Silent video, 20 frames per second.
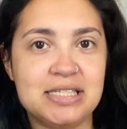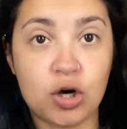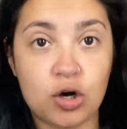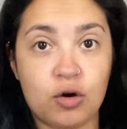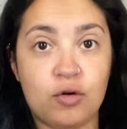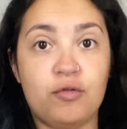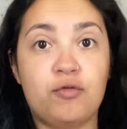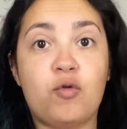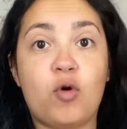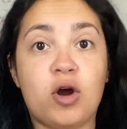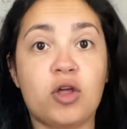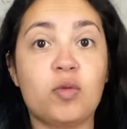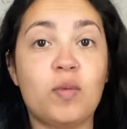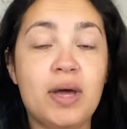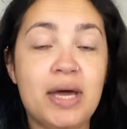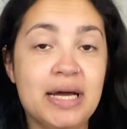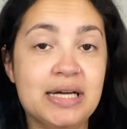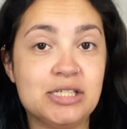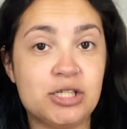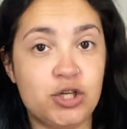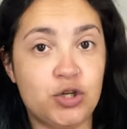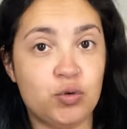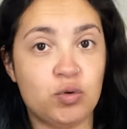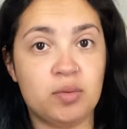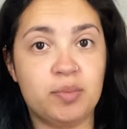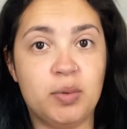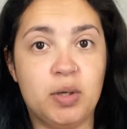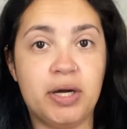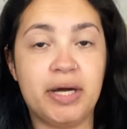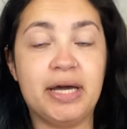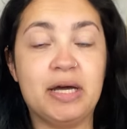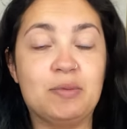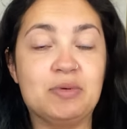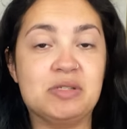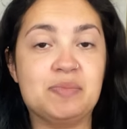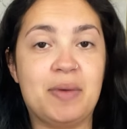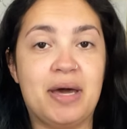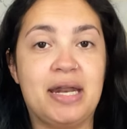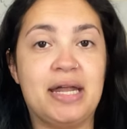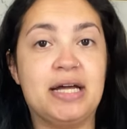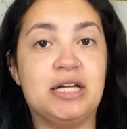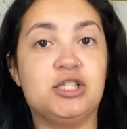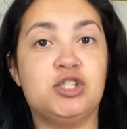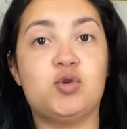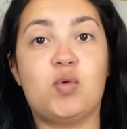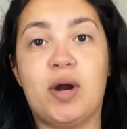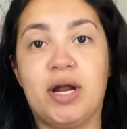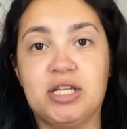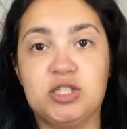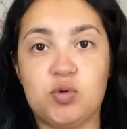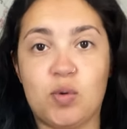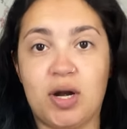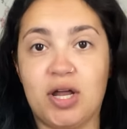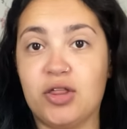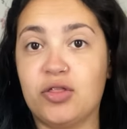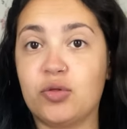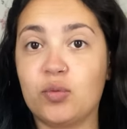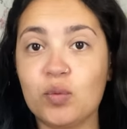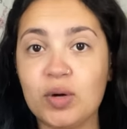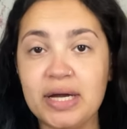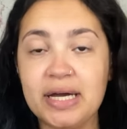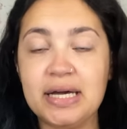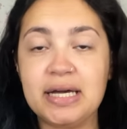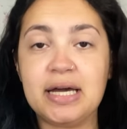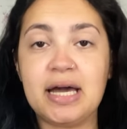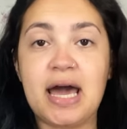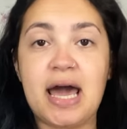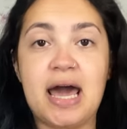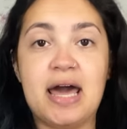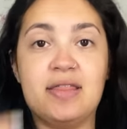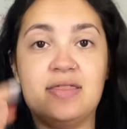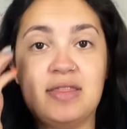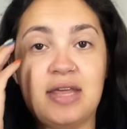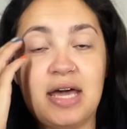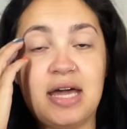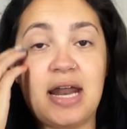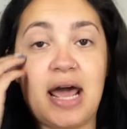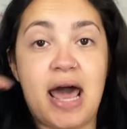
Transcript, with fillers: So Fourth Wing is a newer book. It was made in 2023 and then